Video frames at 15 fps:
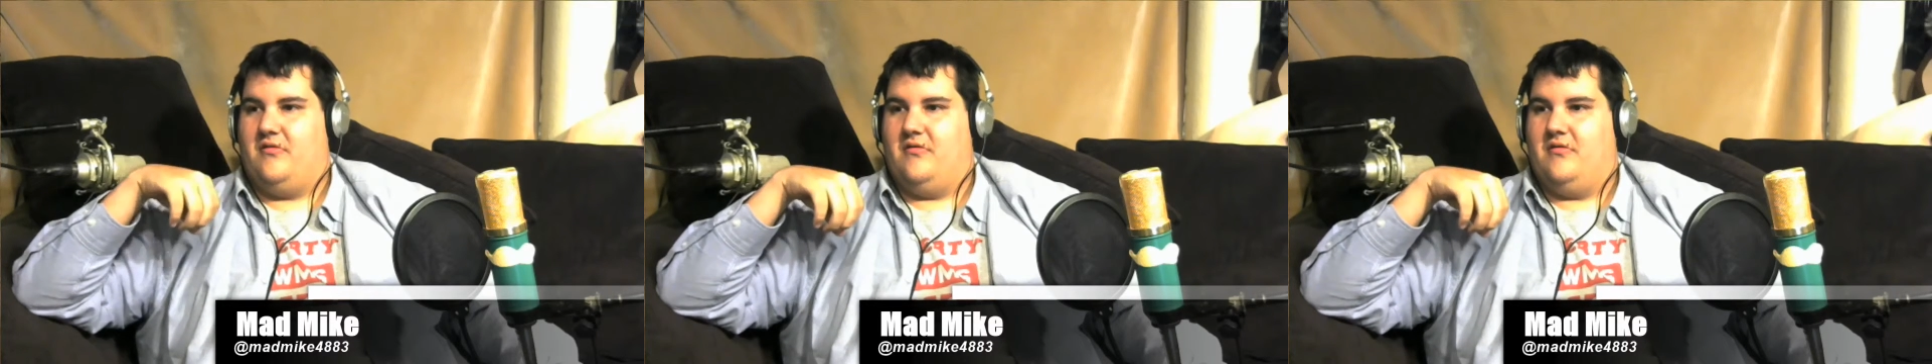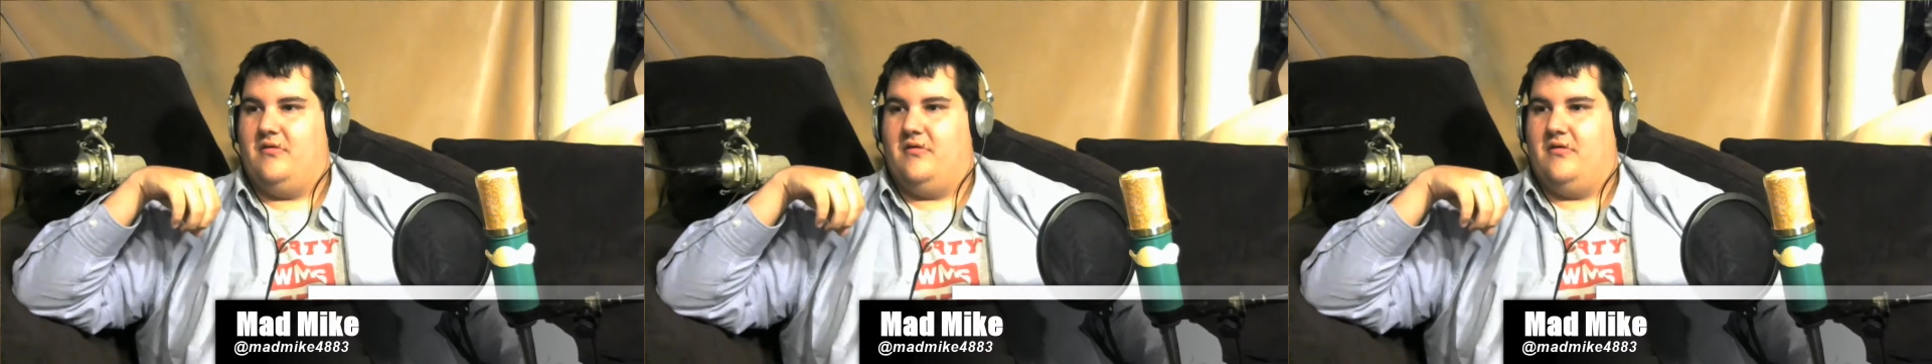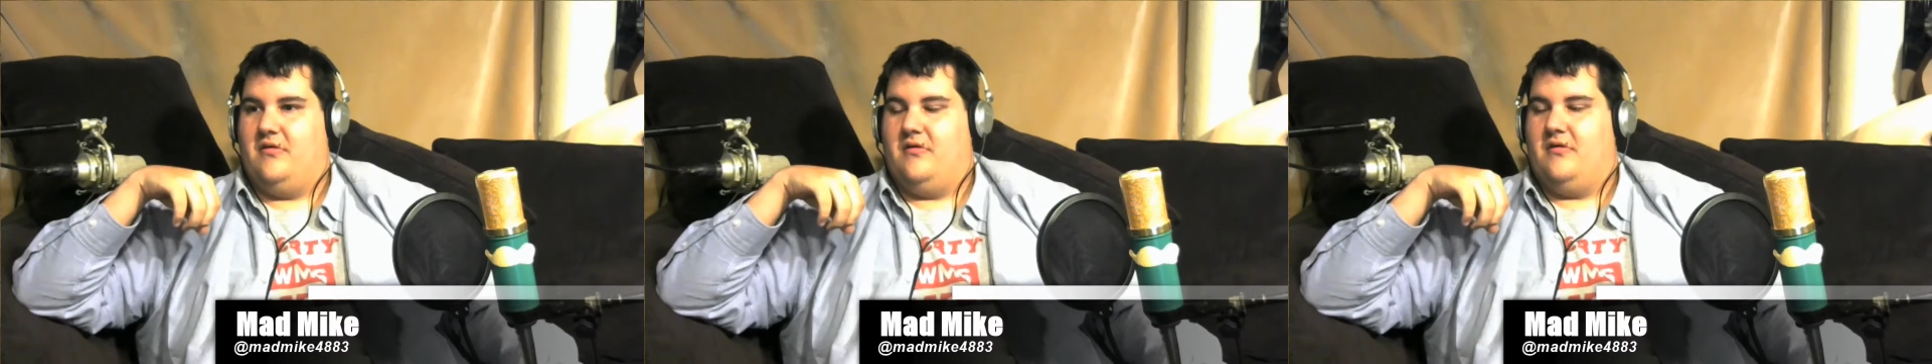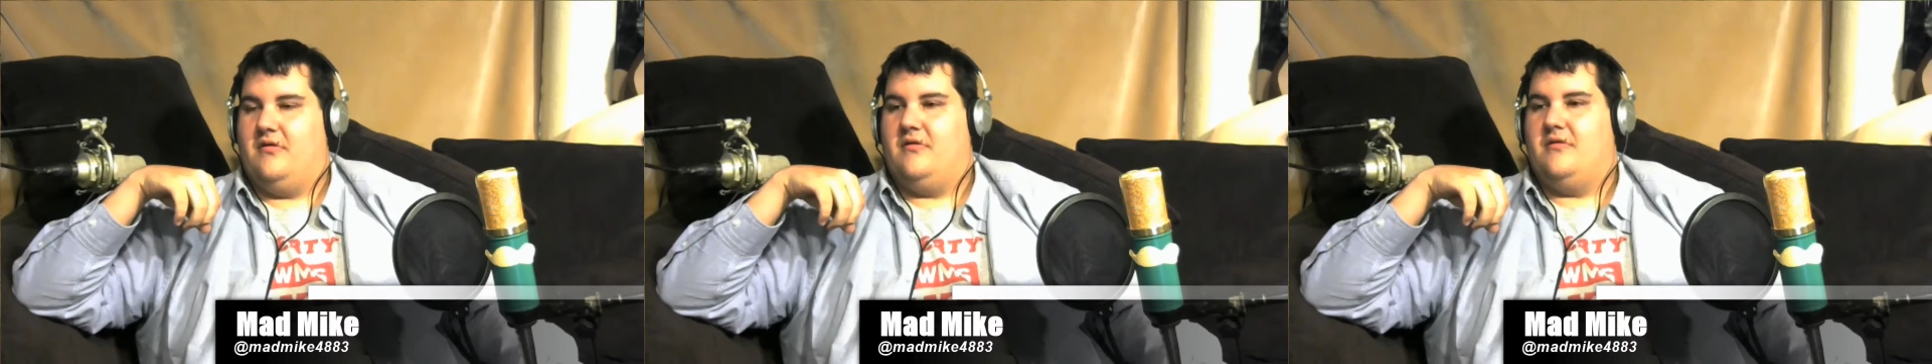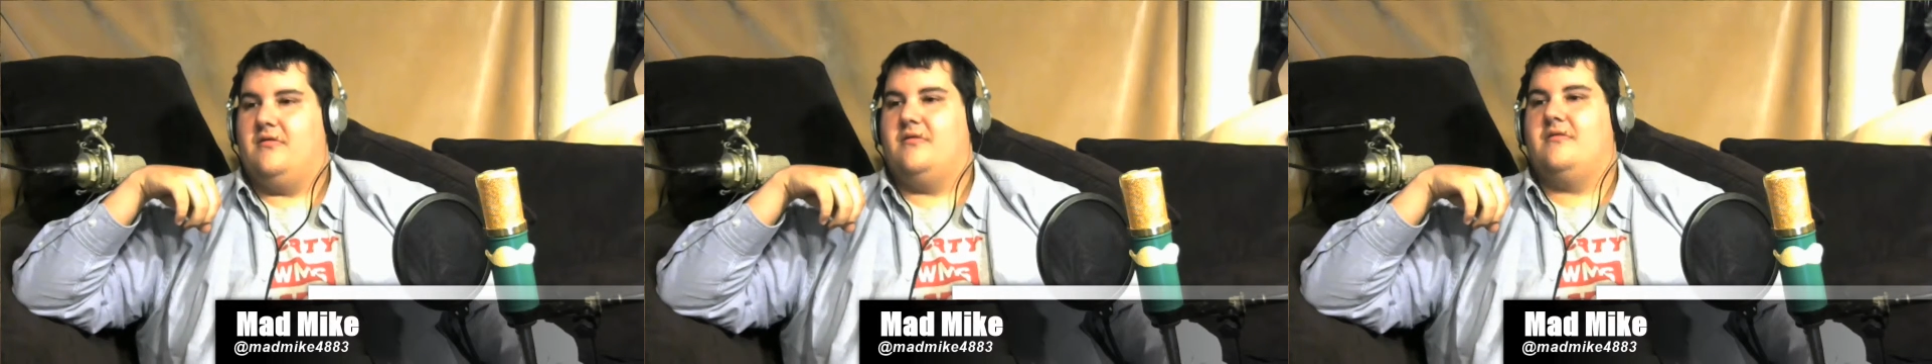
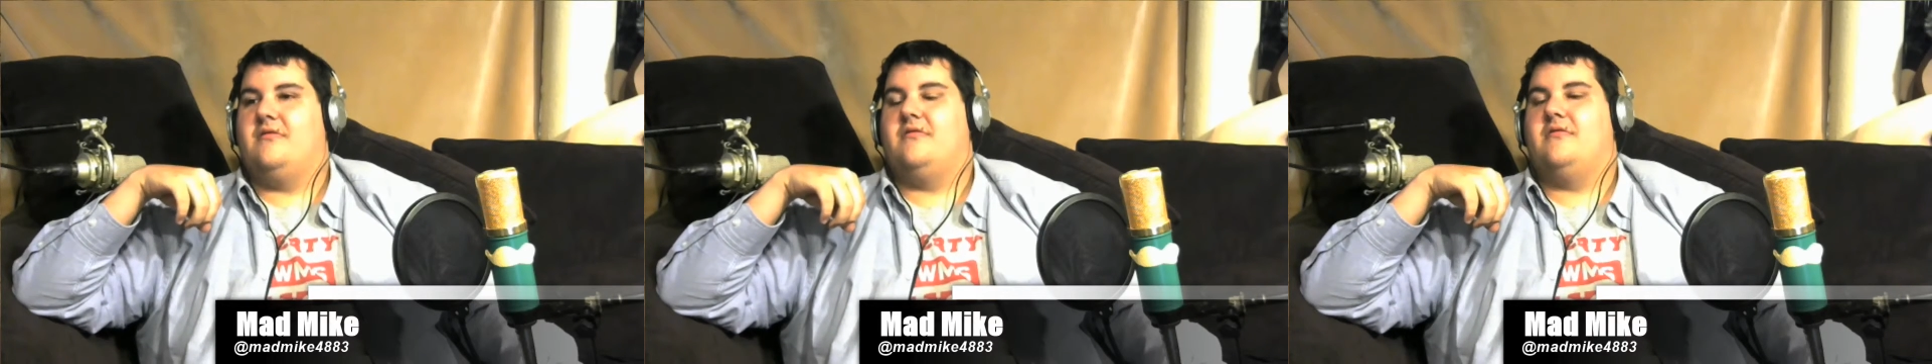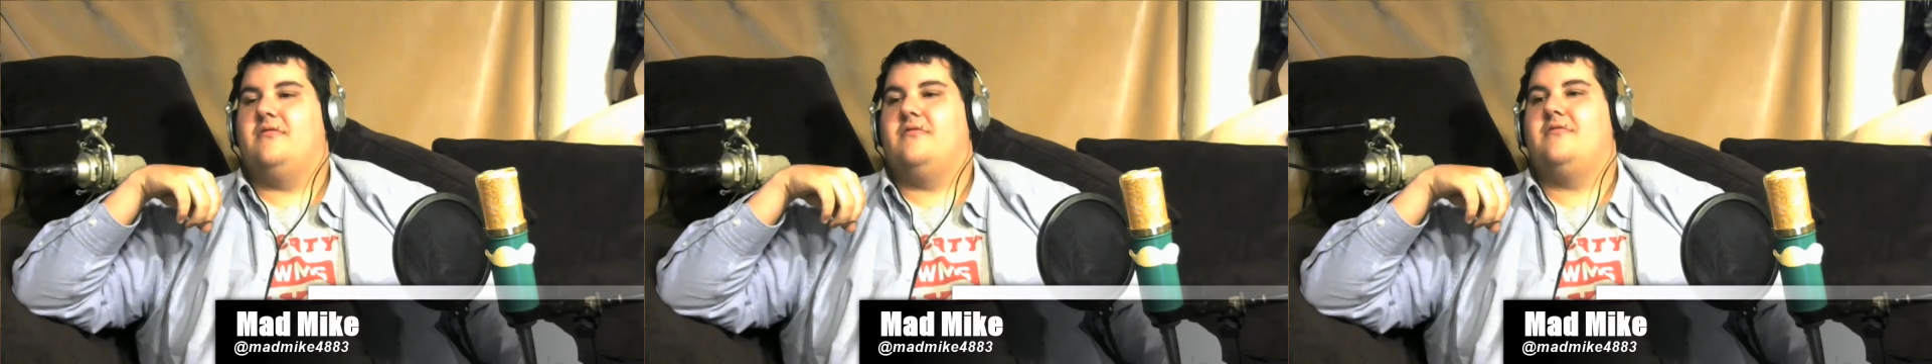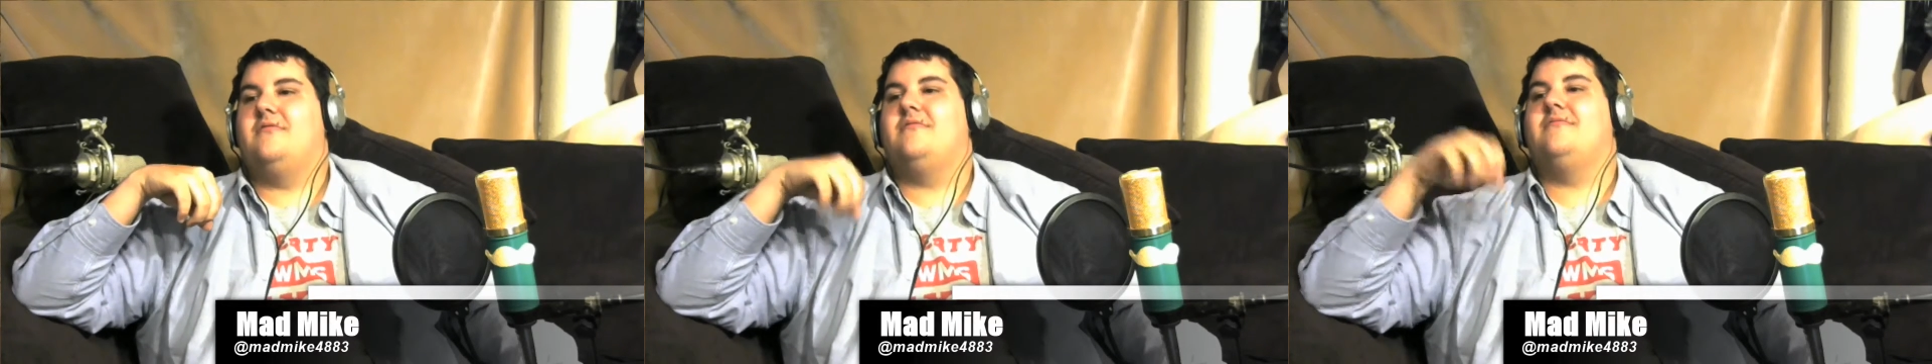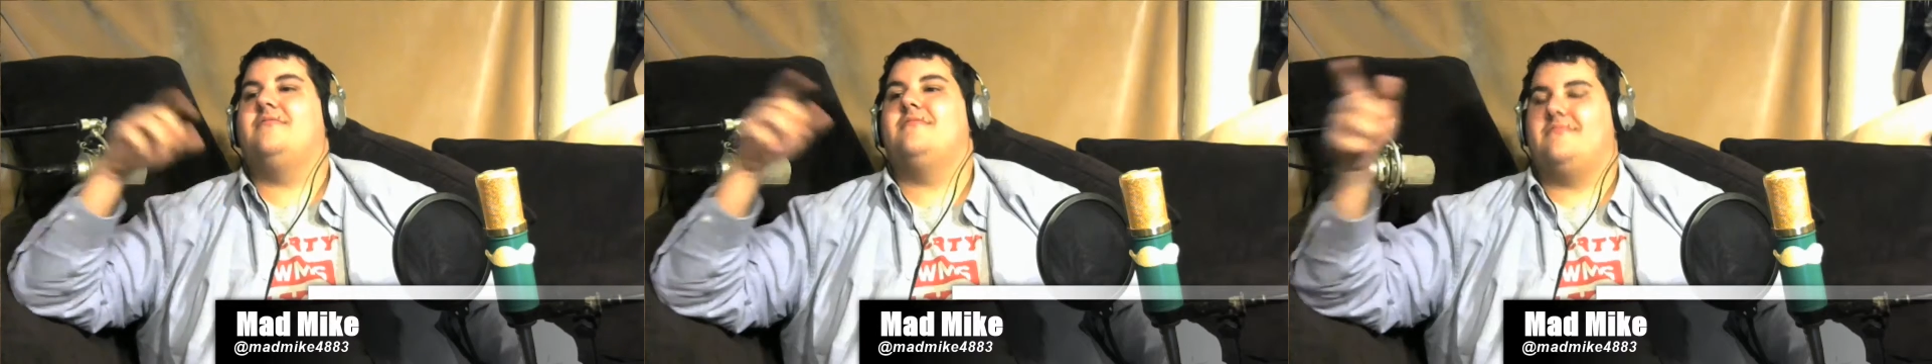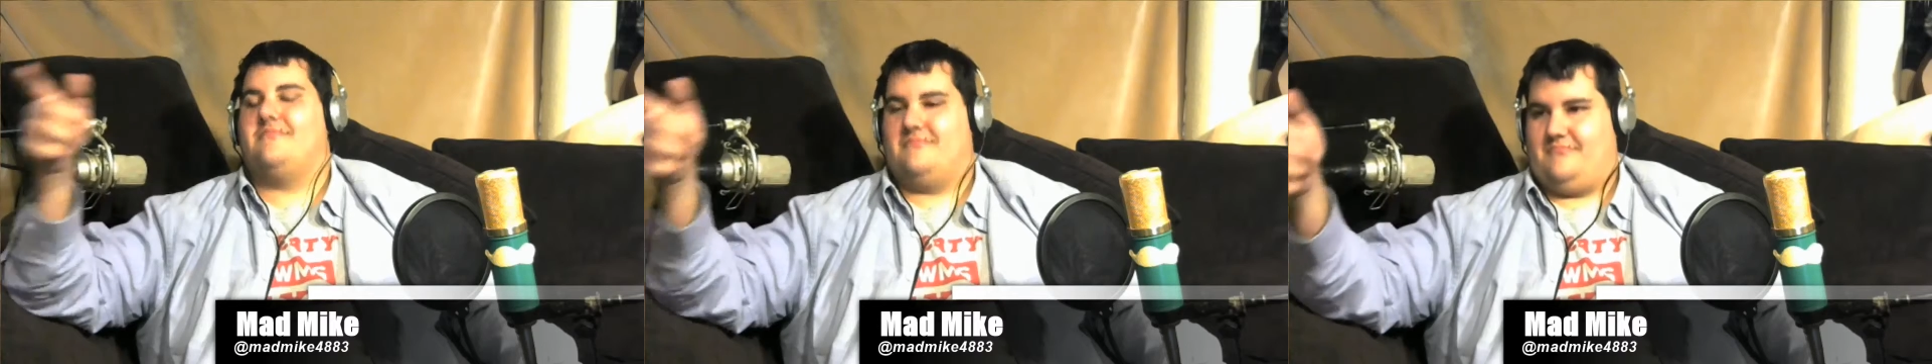Oh, oh,
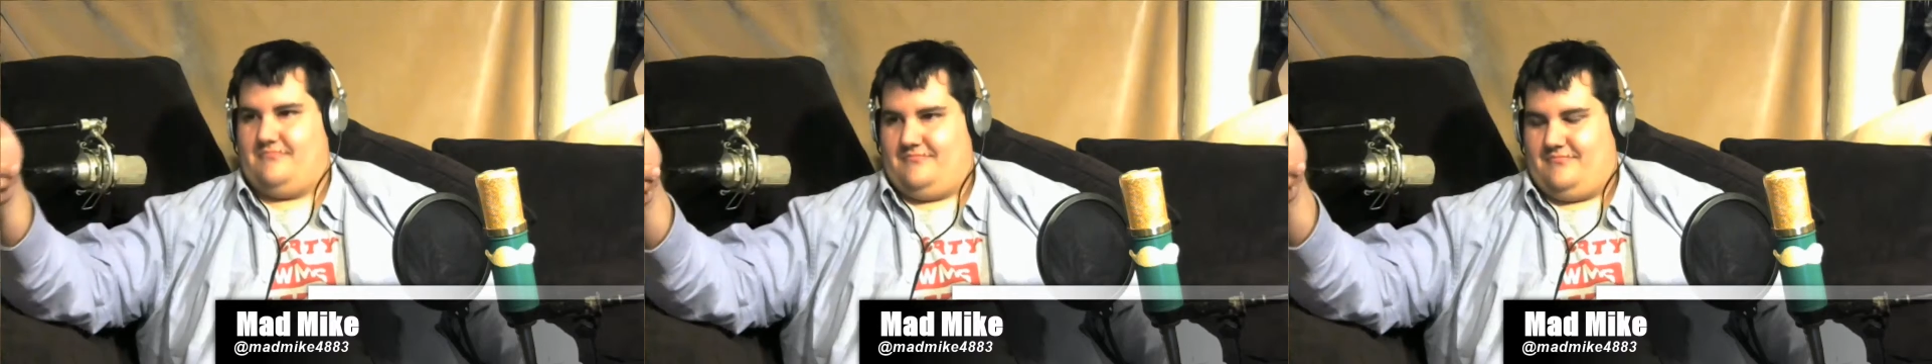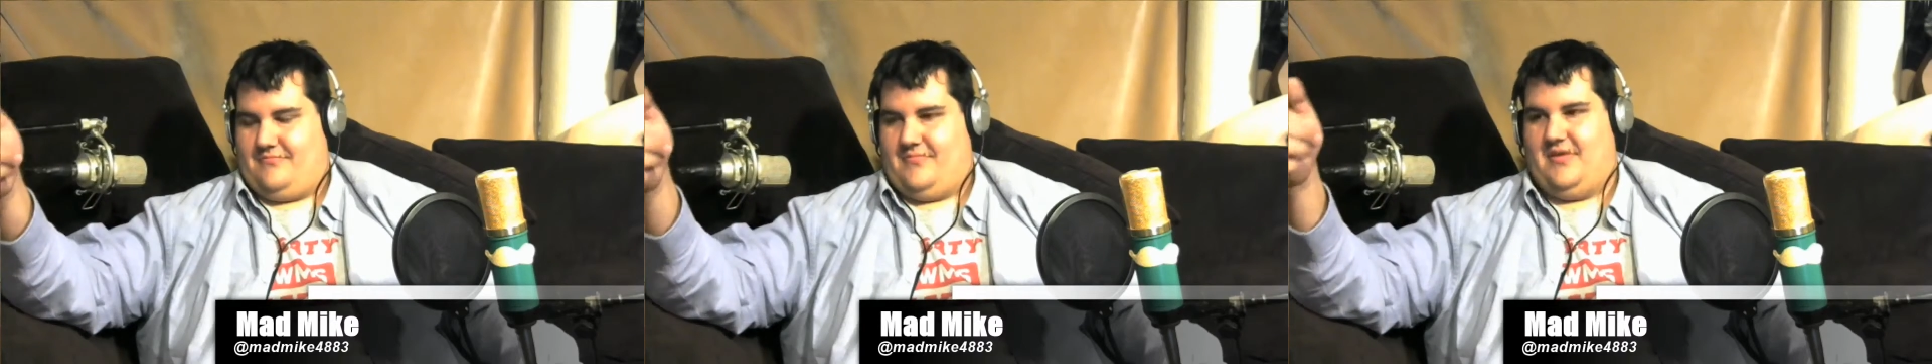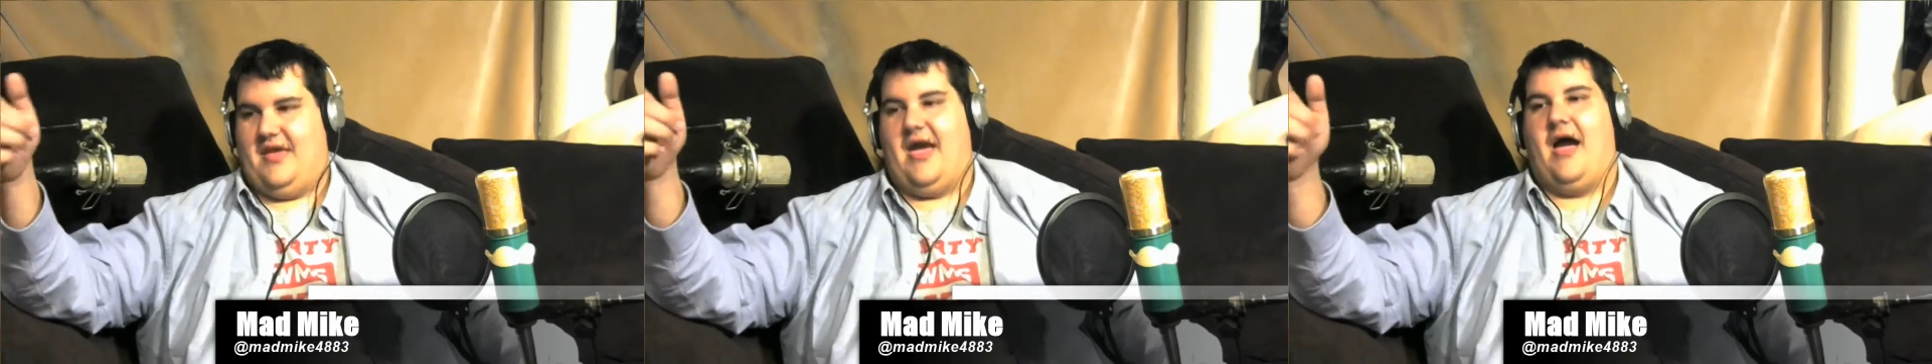at the cafe.